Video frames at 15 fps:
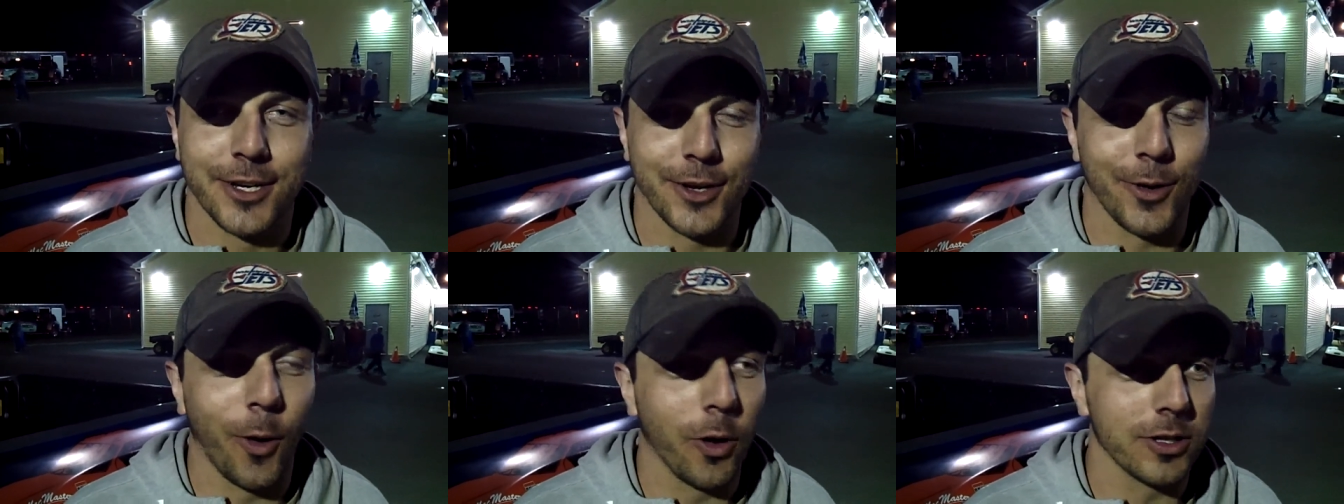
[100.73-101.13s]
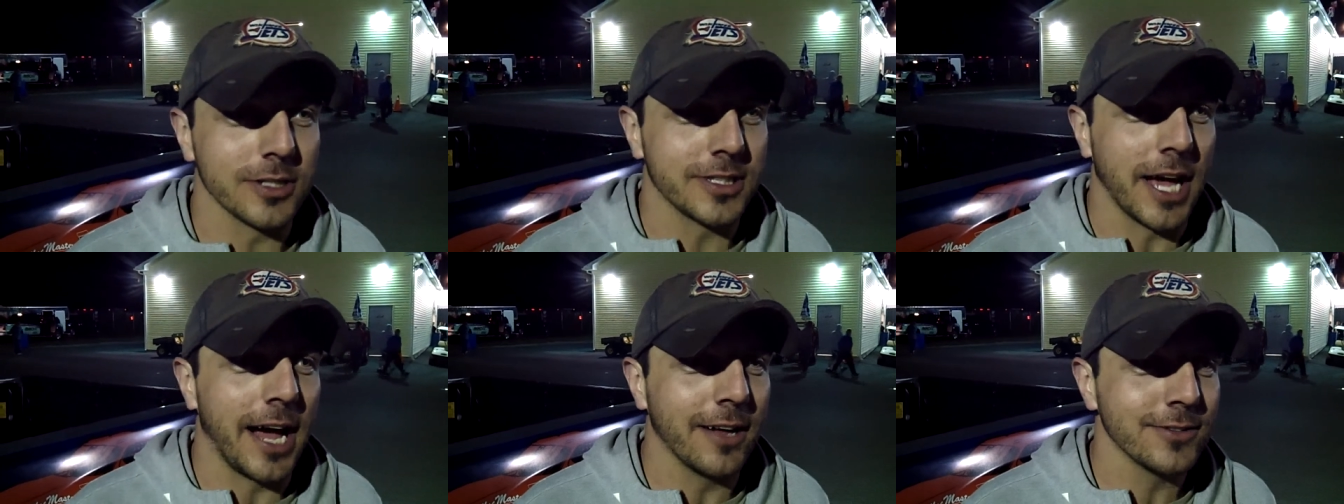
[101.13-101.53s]
Couldn't hold
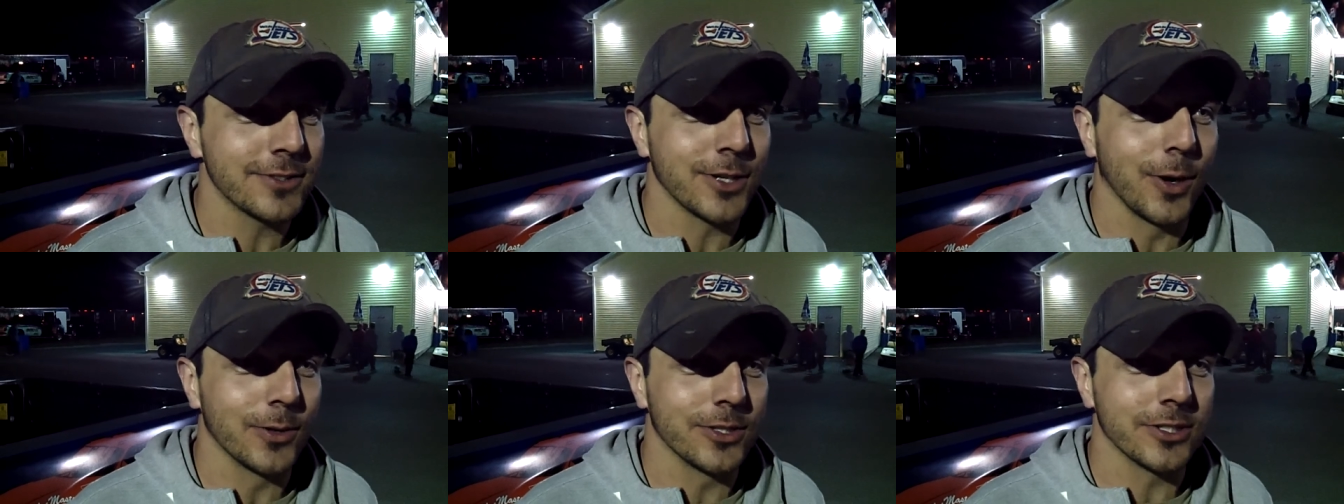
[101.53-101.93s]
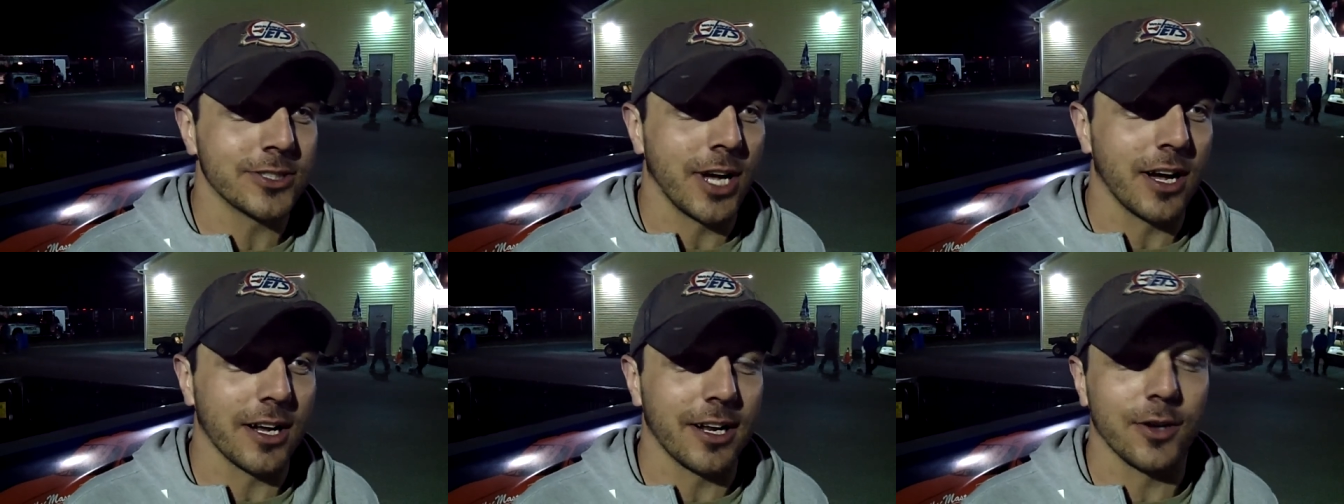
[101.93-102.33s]
it down, so
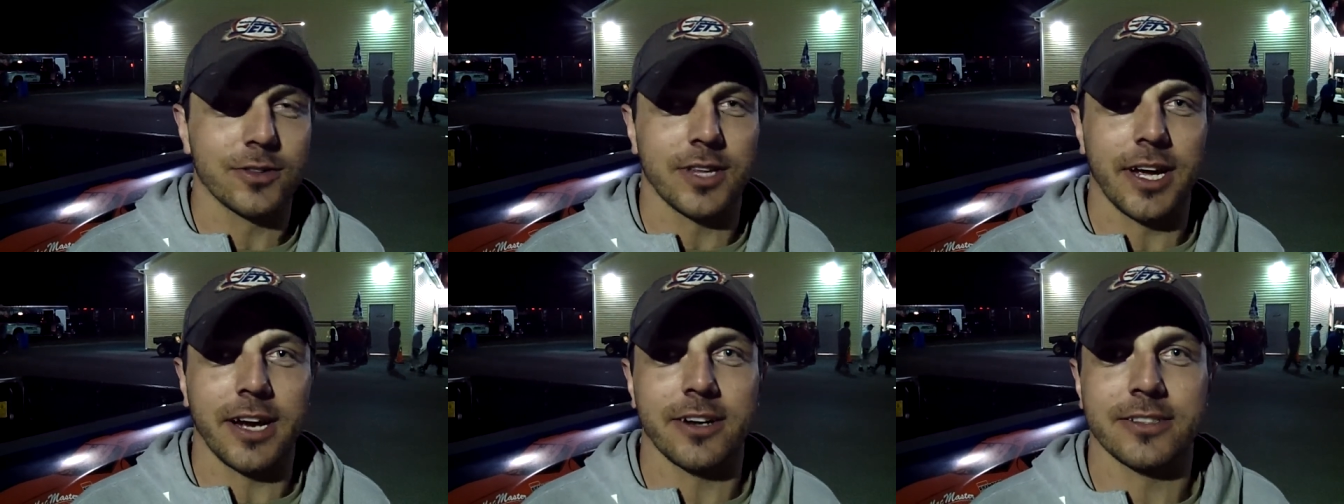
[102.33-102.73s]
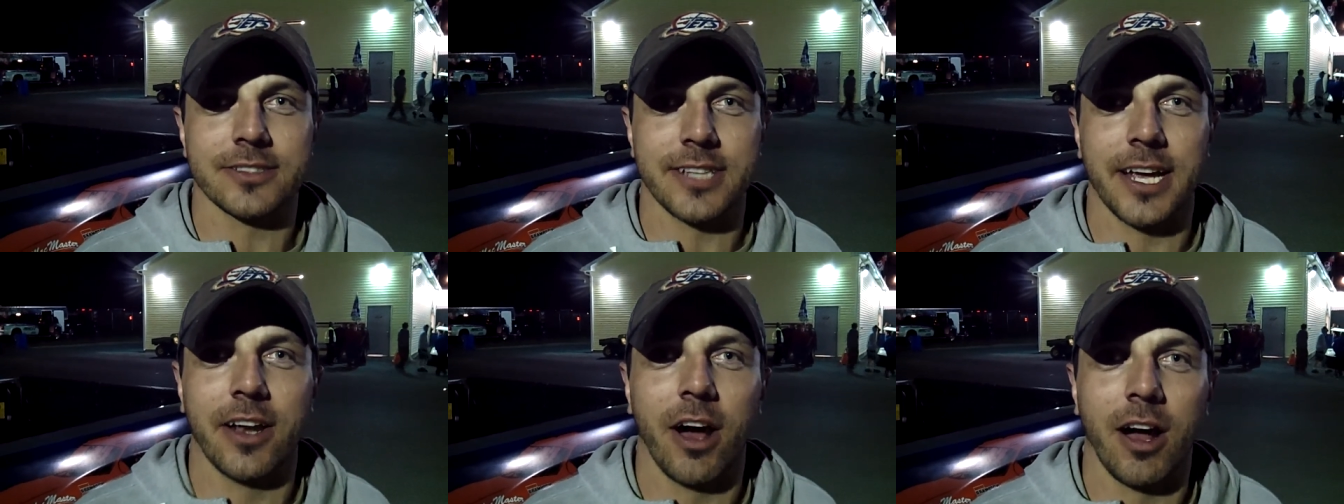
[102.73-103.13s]
just hung it out there
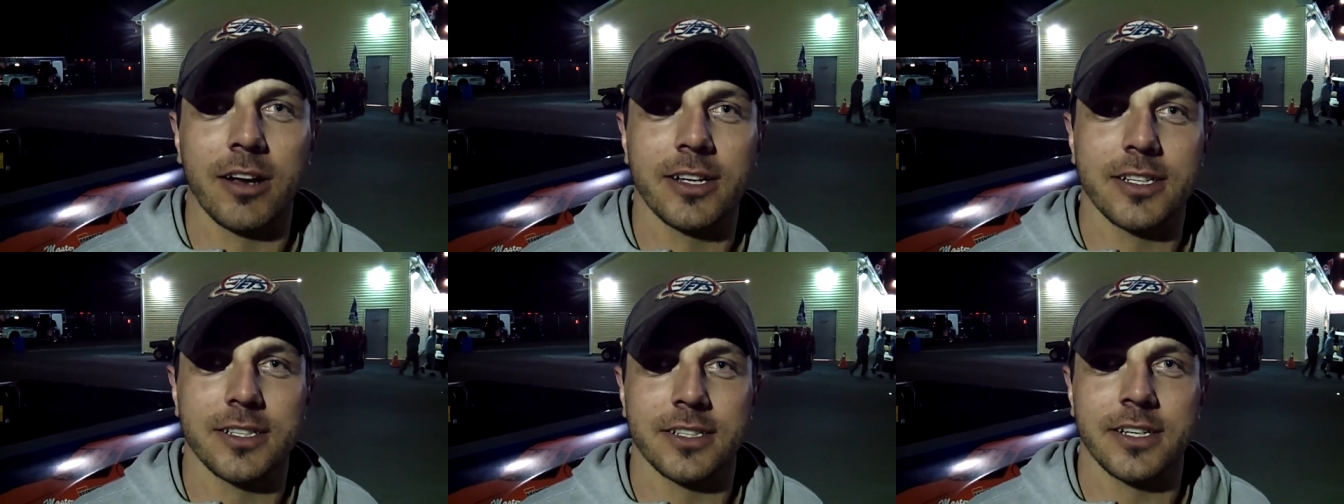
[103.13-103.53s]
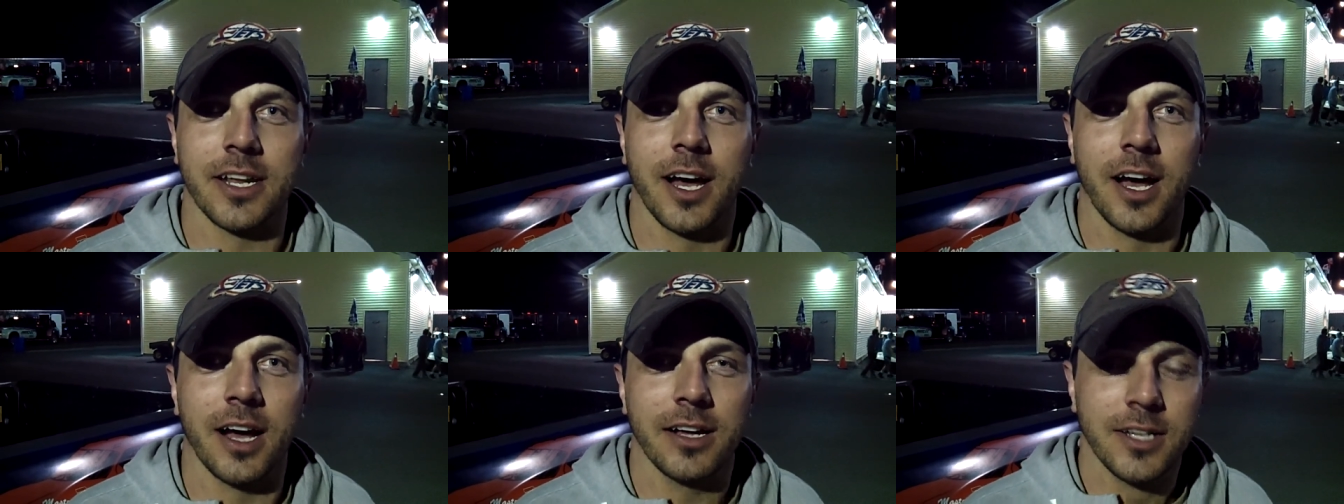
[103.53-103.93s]
and stayed on it.
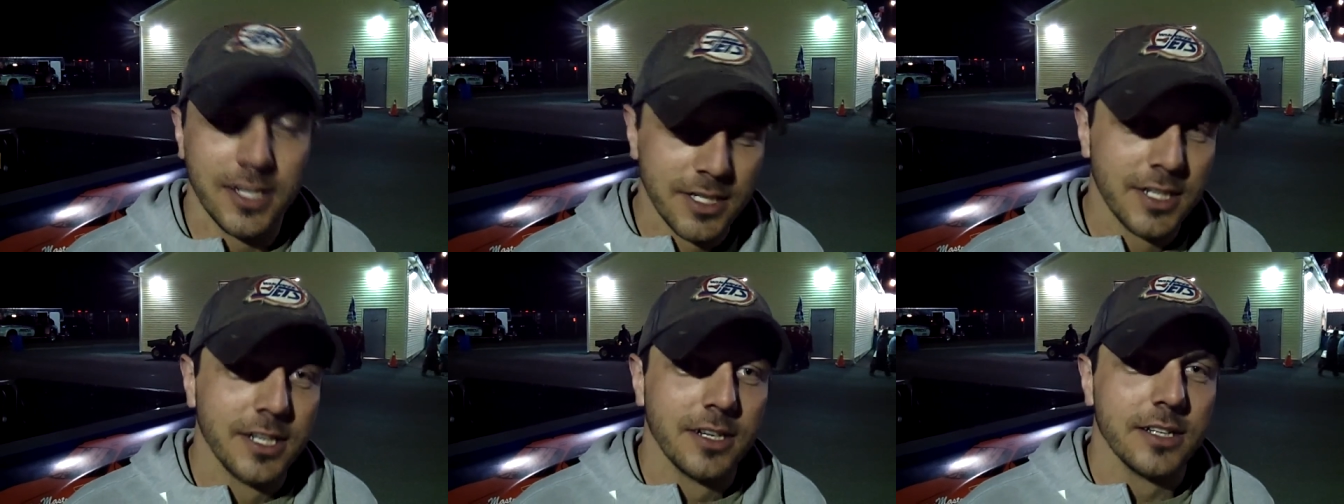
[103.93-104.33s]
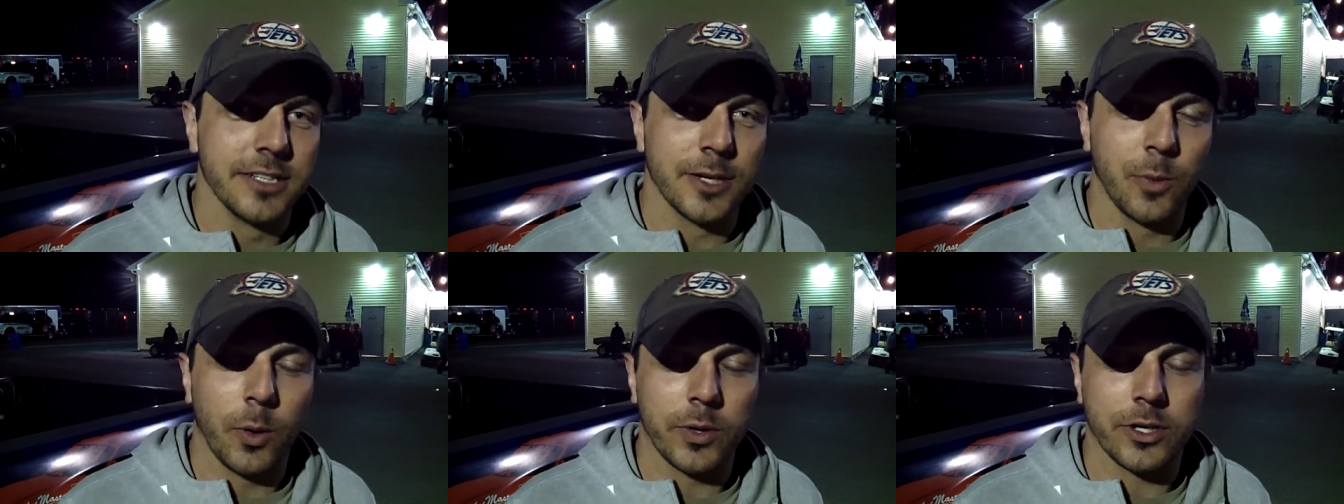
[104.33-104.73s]
And uh,
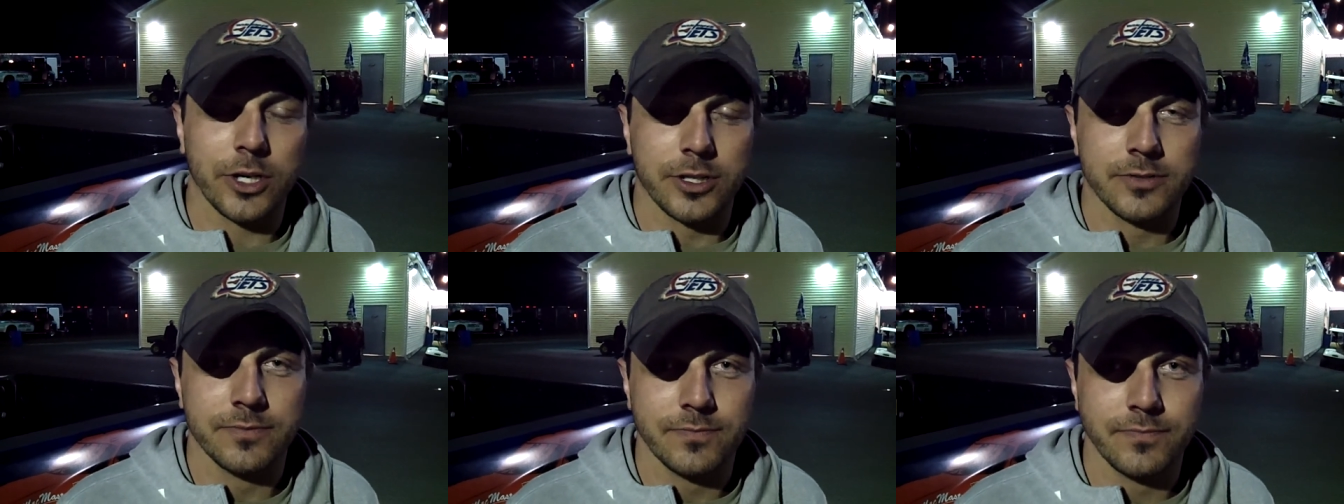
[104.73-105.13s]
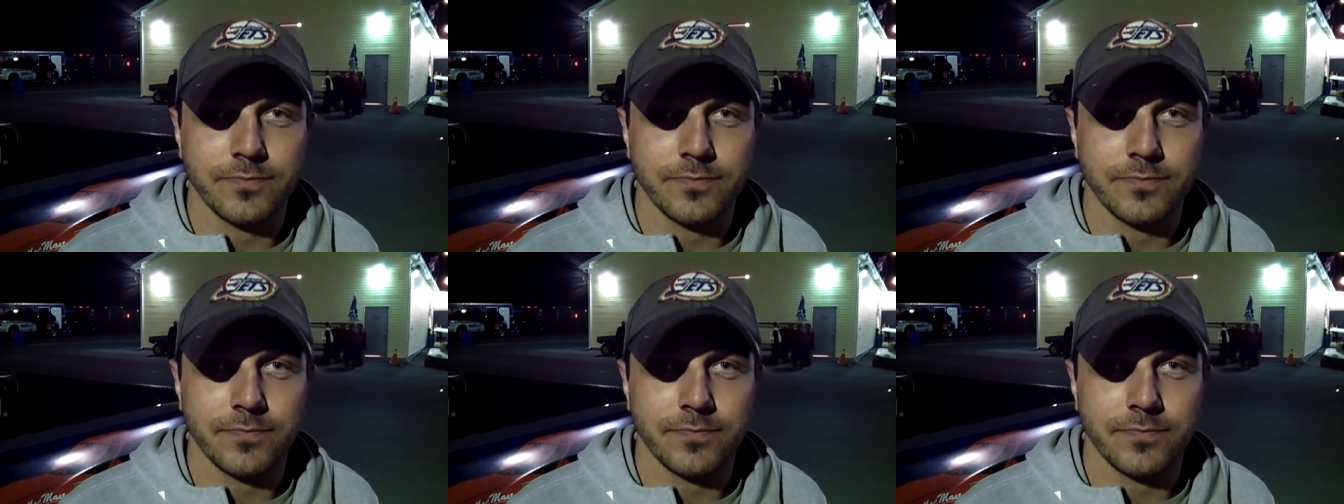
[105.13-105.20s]
did what we could.